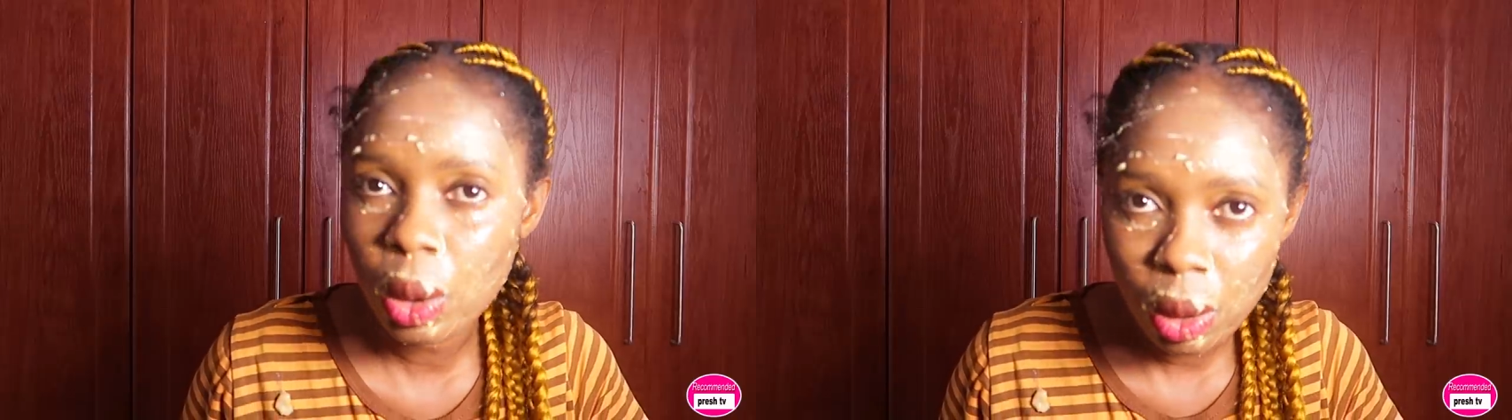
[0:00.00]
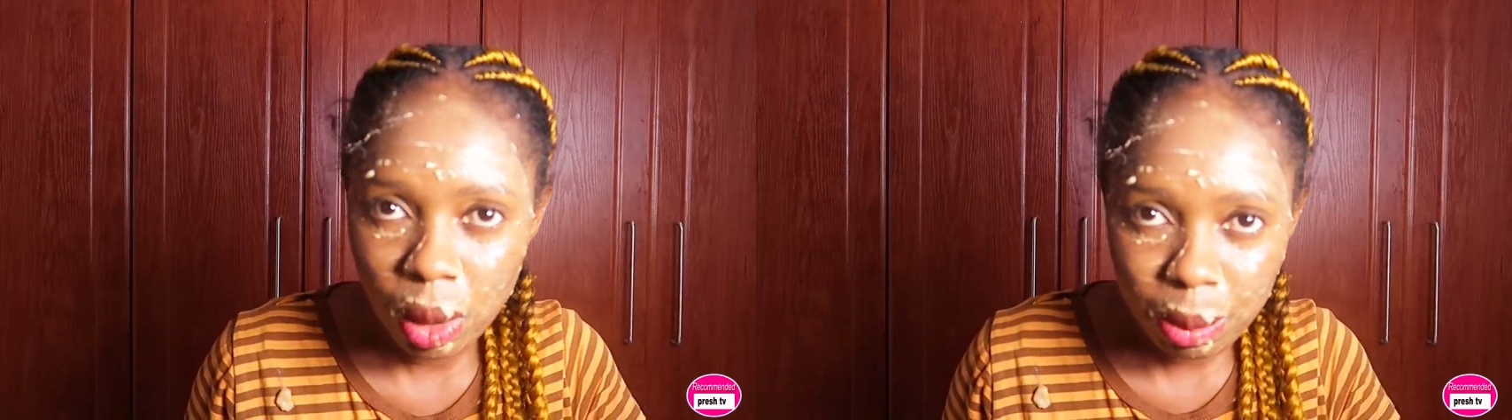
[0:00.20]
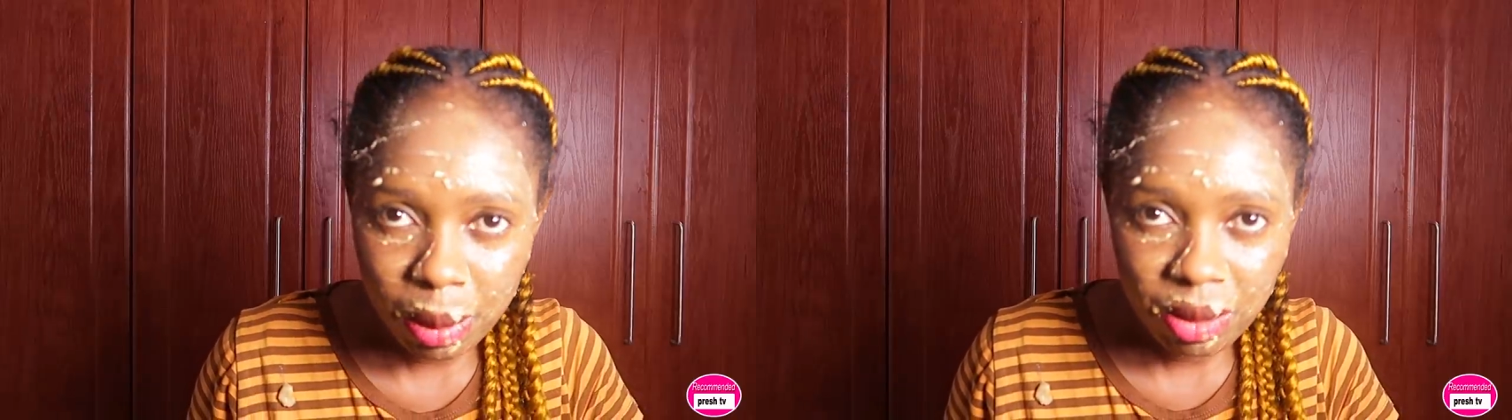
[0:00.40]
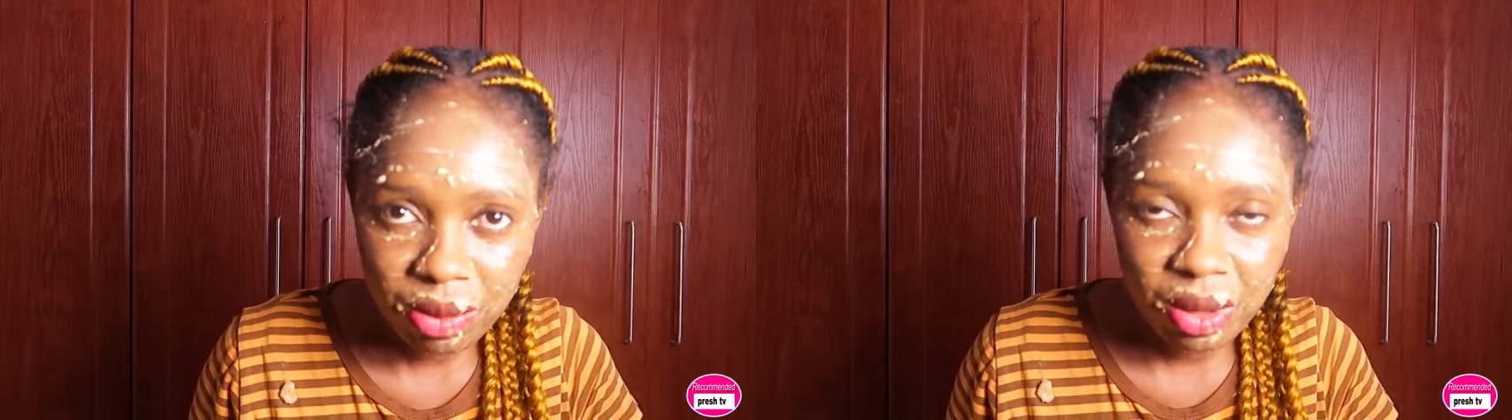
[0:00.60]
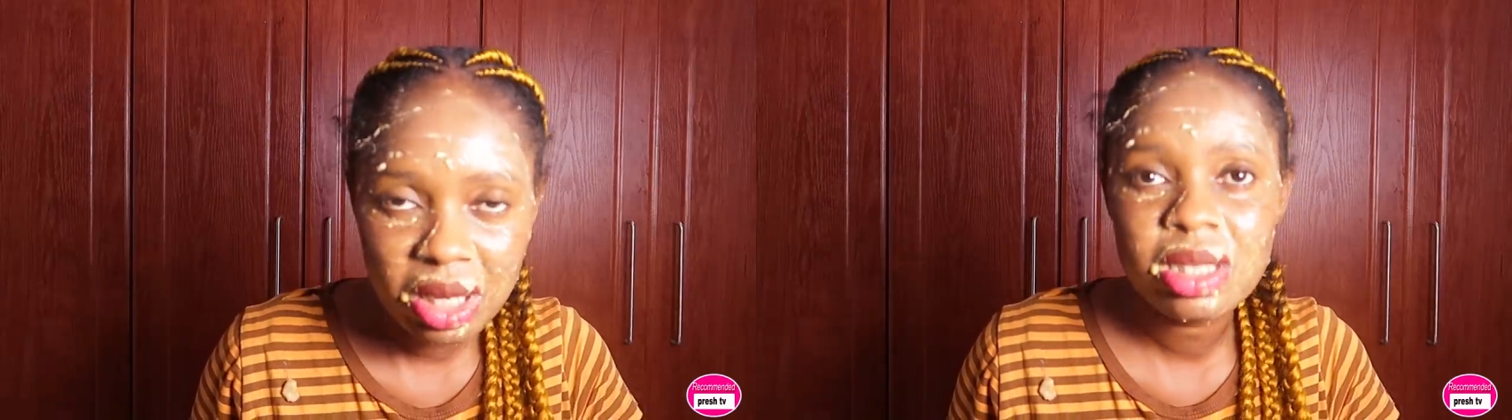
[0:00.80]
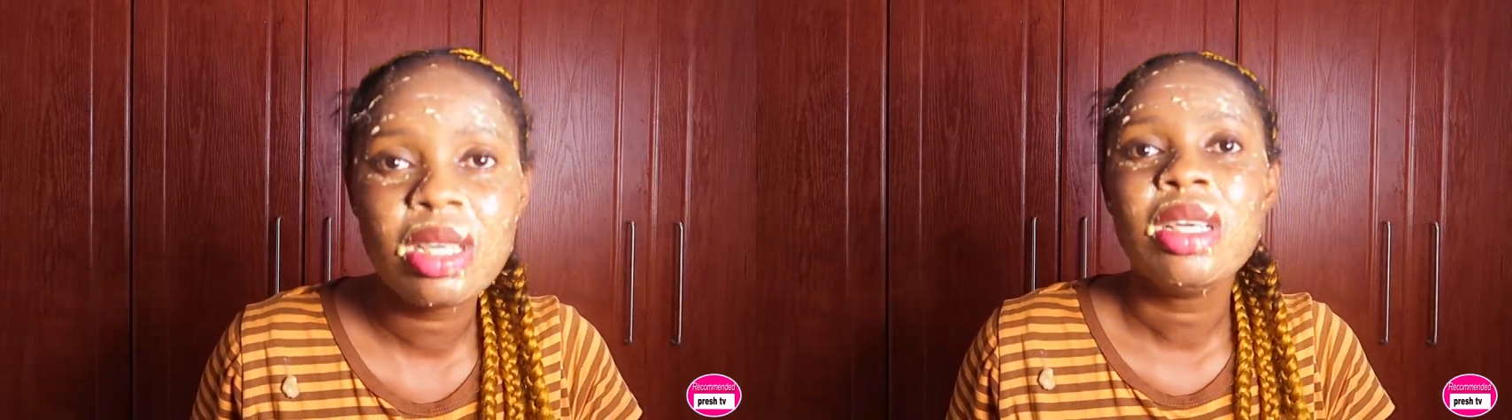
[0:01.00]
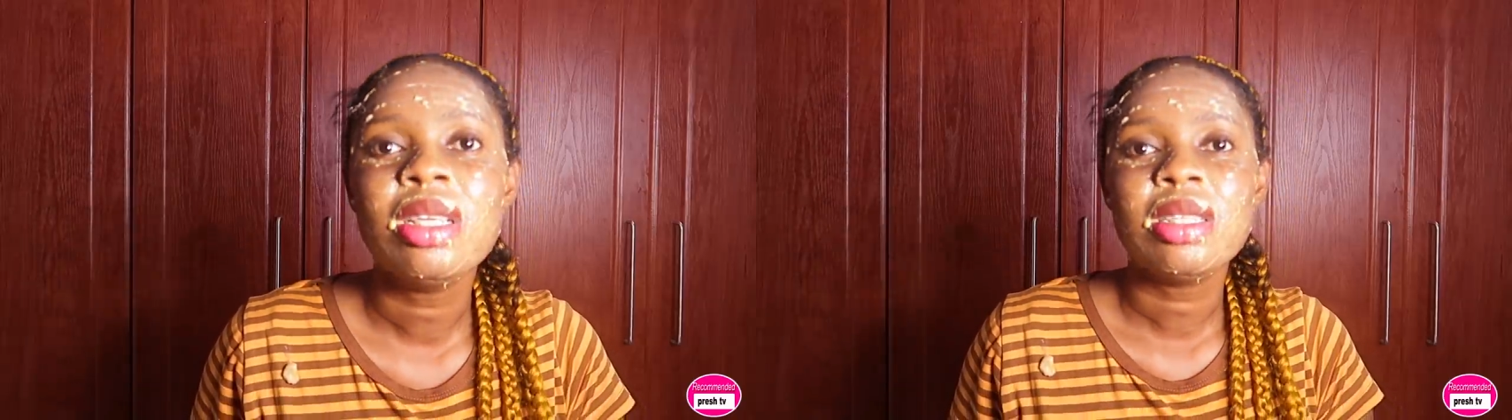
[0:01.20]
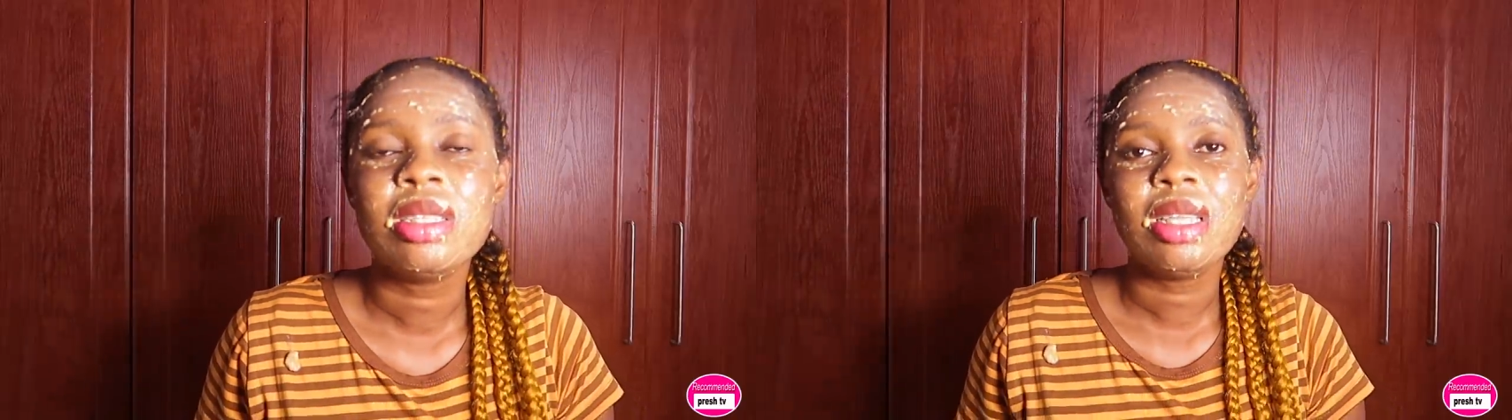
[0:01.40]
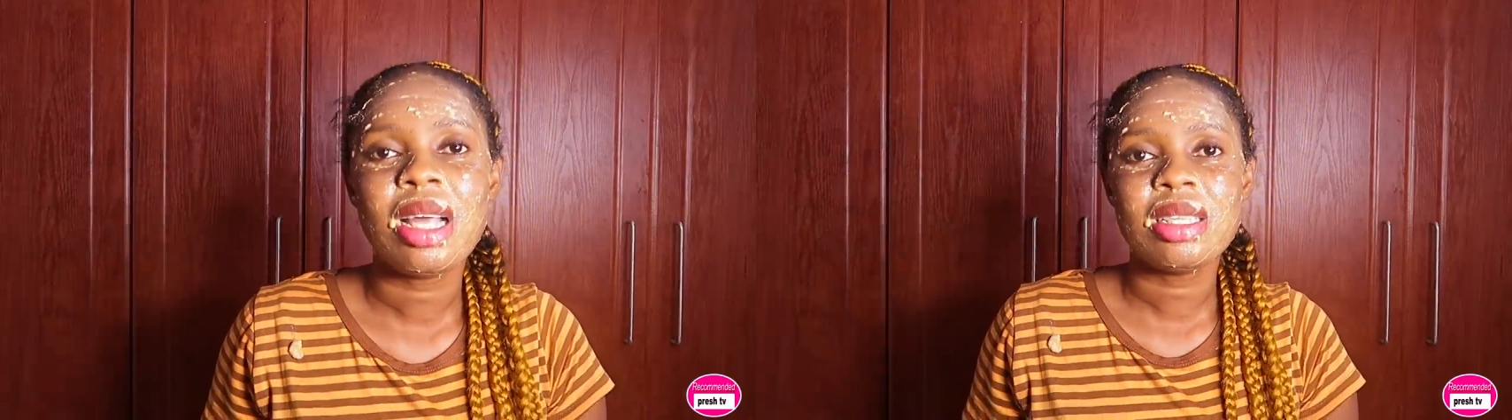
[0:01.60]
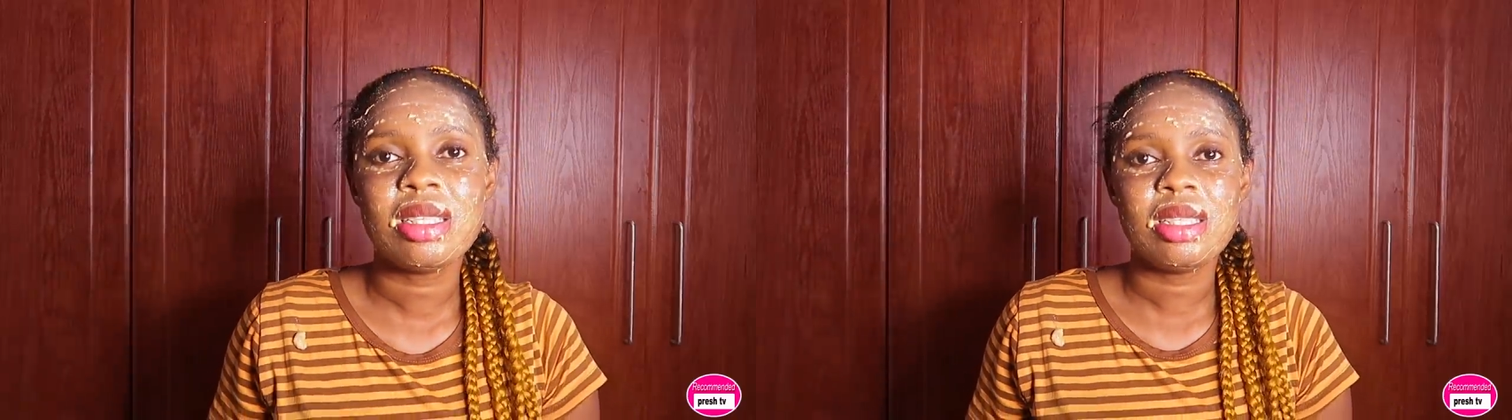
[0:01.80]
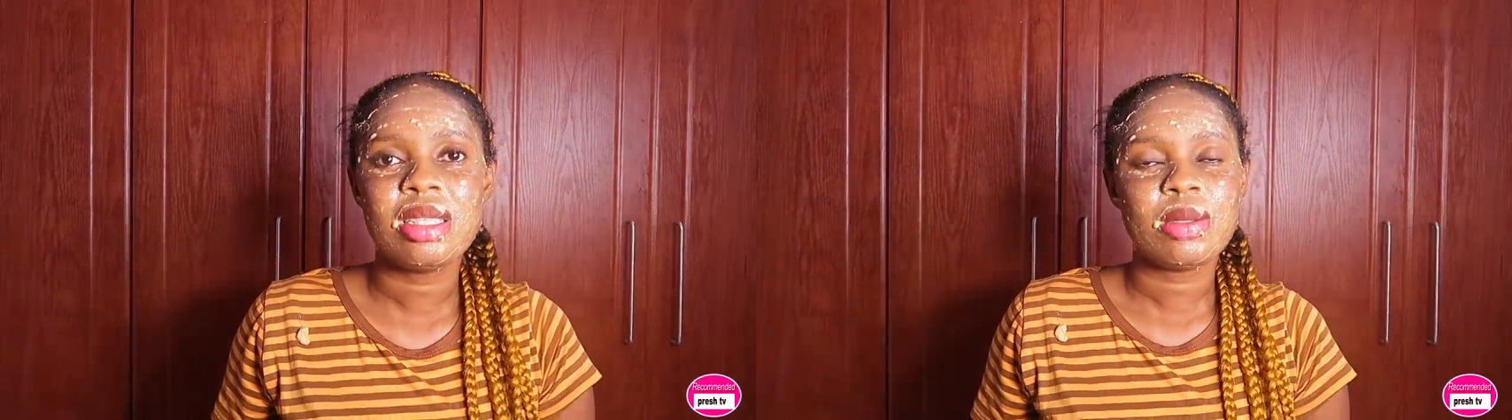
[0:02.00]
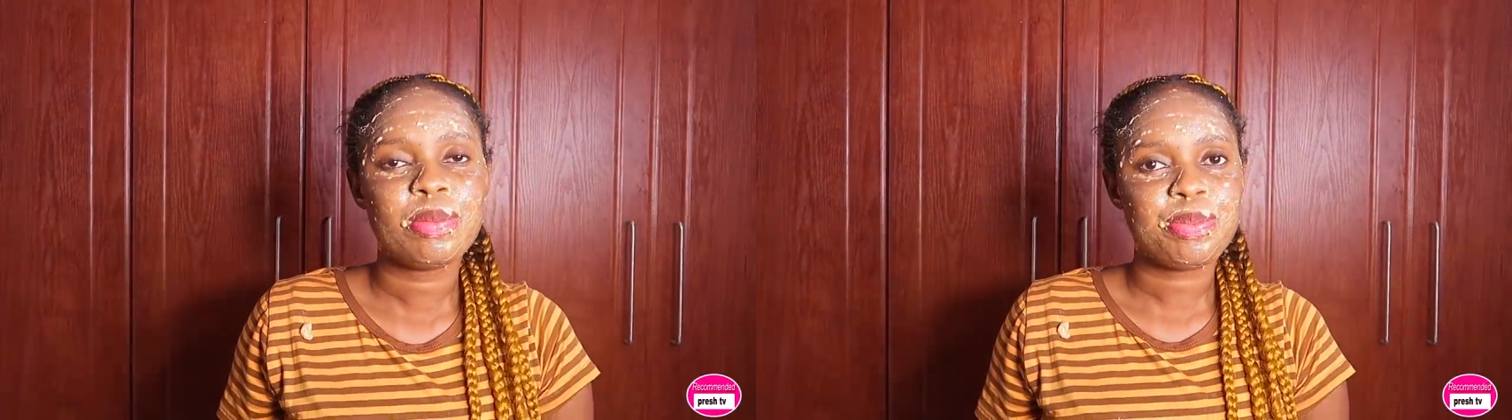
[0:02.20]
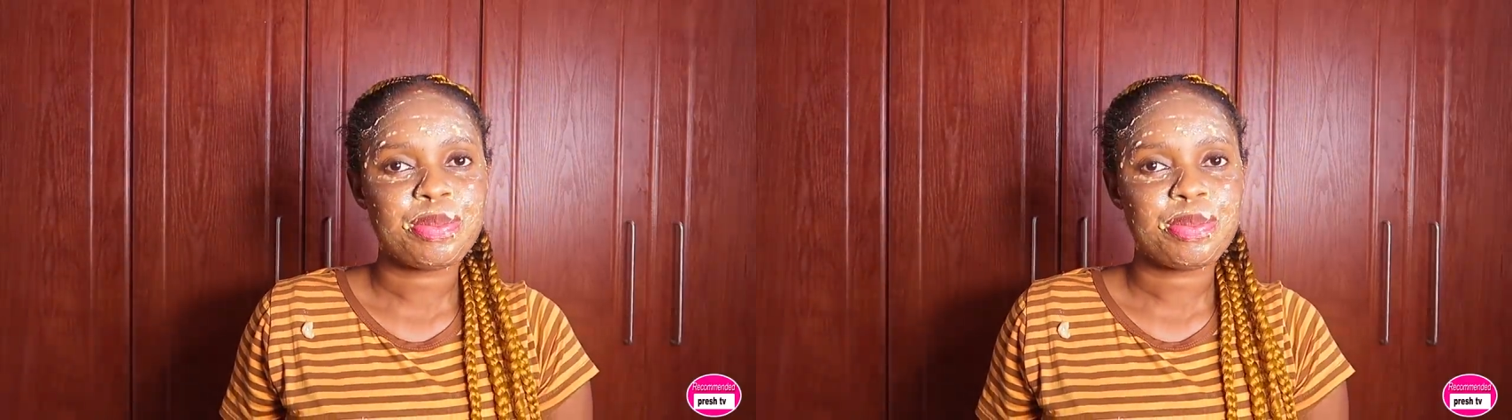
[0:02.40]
on my face? That is it.